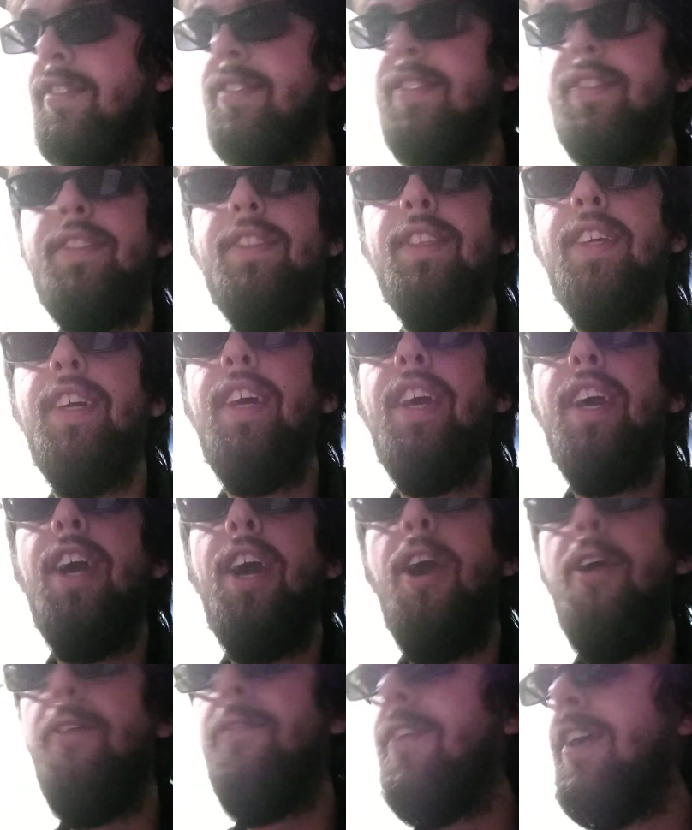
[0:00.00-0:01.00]
hopefully I
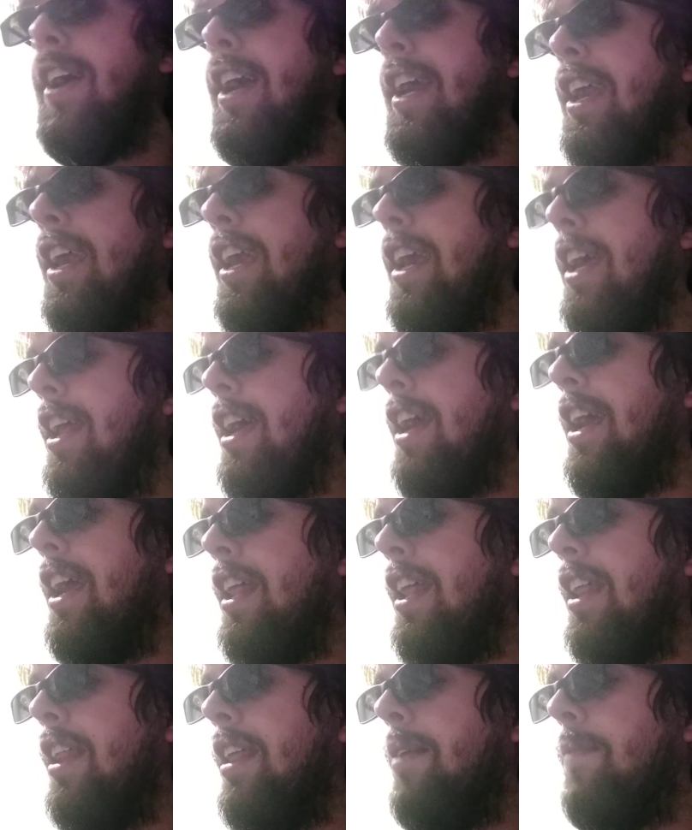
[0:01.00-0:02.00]
can get a
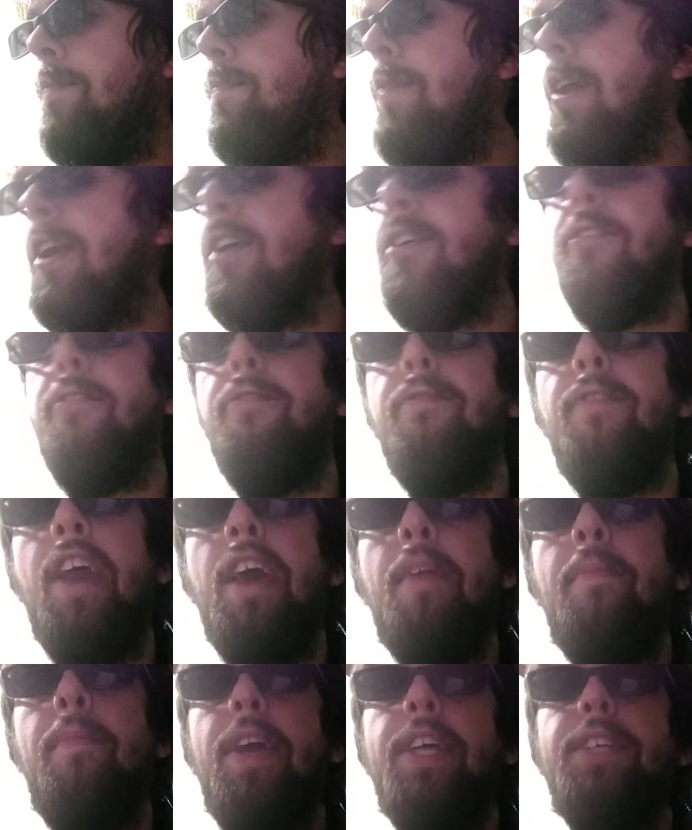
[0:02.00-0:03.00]
bigger fan base for these
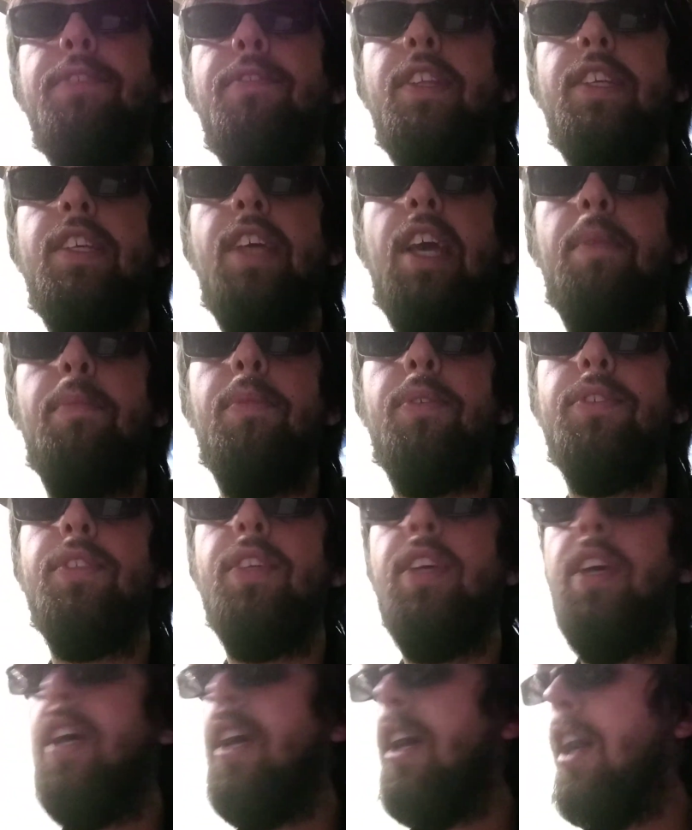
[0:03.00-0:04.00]
animals.
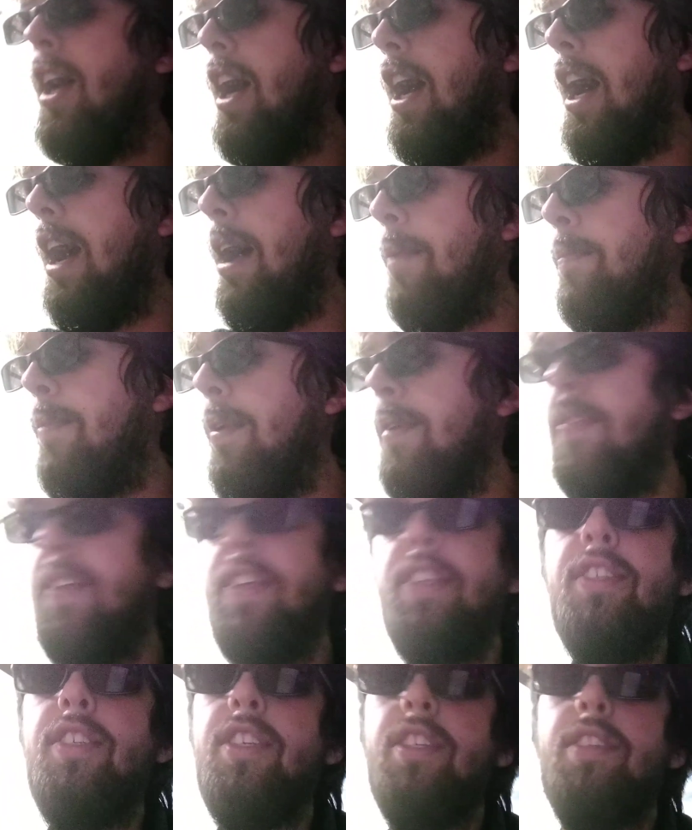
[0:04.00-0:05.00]
But this is just
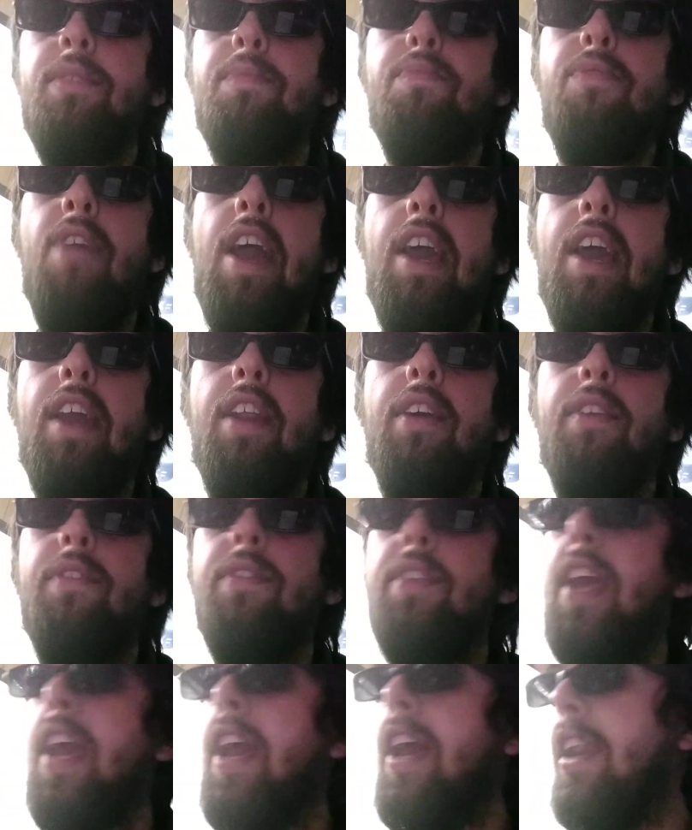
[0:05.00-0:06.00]
bragging on Dan.
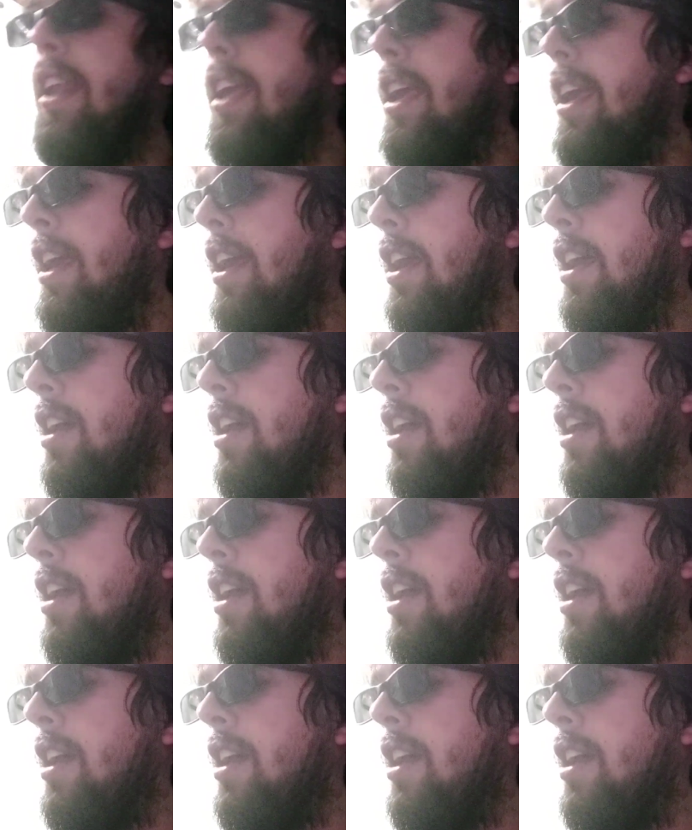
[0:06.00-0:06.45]
He called me.